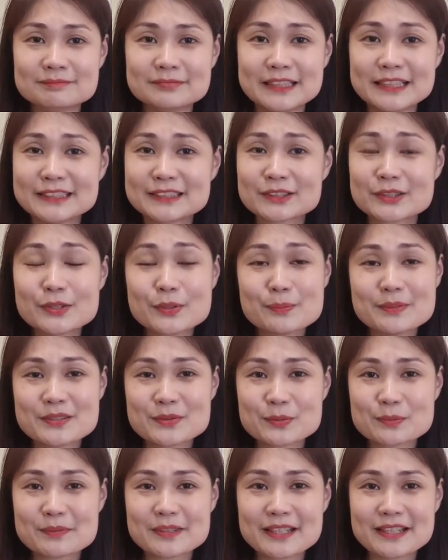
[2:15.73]
it's going to be
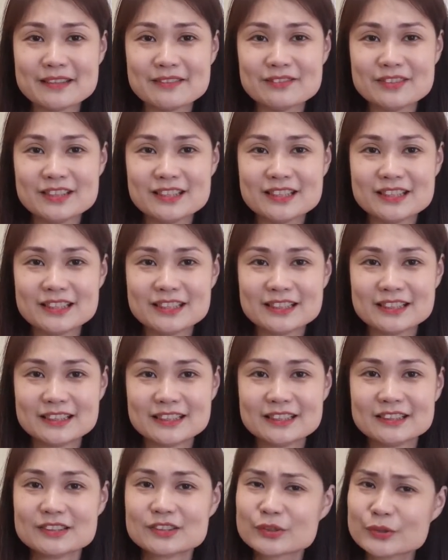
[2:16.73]
super heavy.
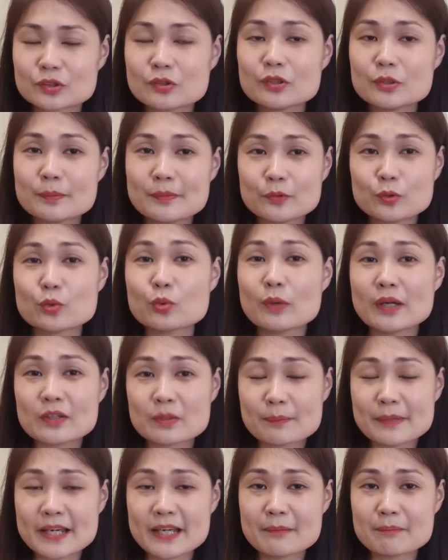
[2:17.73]
So you do want
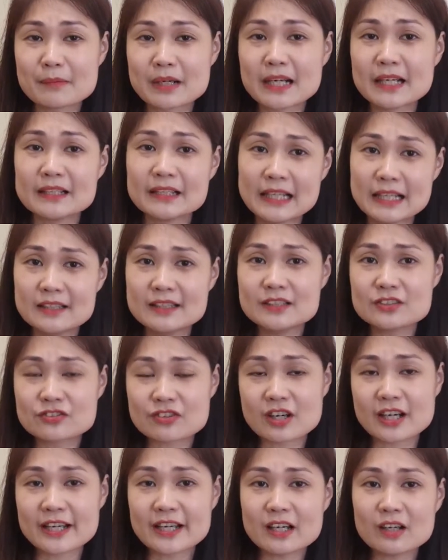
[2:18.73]
to bear in mind, at least
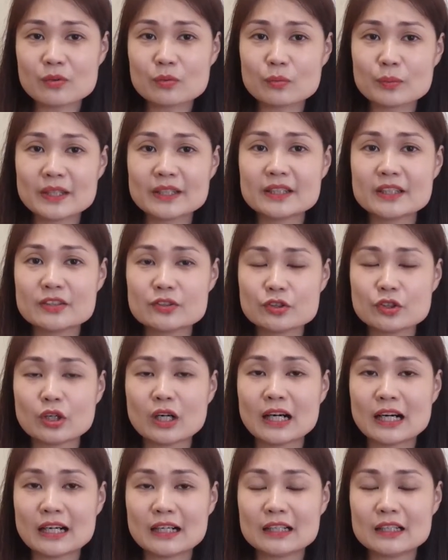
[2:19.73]
try out whether you
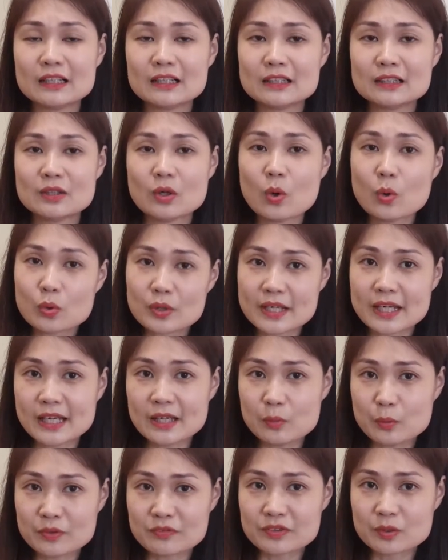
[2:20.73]
are
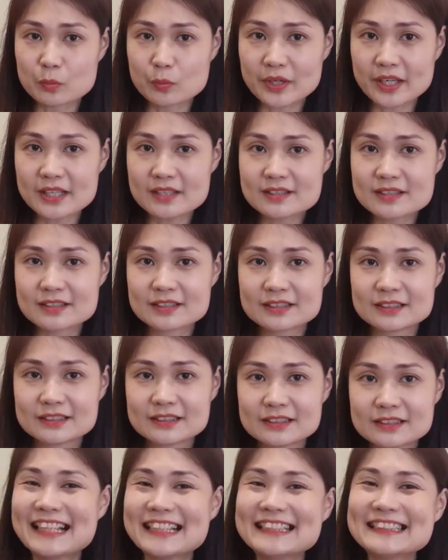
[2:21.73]
okay with the weight.
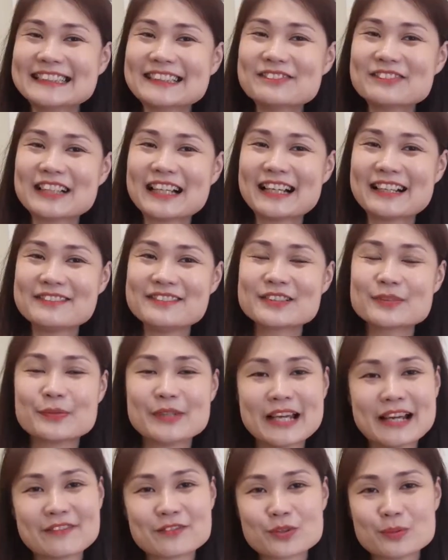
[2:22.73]
I think sometimes
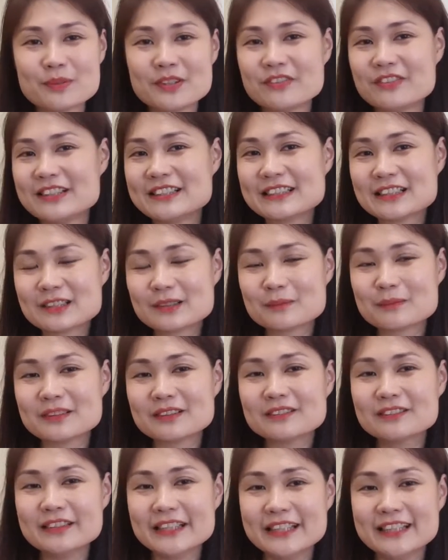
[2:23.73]
we have to be
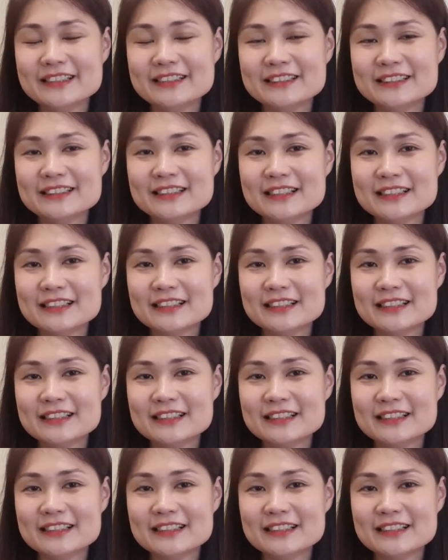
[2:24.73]
reasonable in